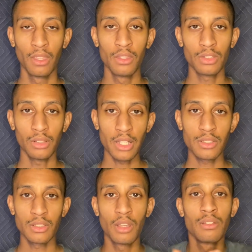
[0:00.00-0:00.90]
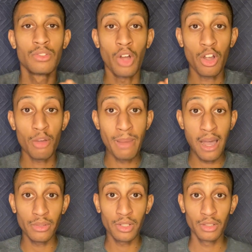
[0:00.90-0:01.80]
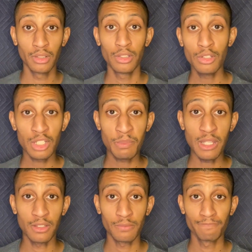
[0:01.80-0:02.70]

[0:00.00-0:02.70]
So let's talk about USBs.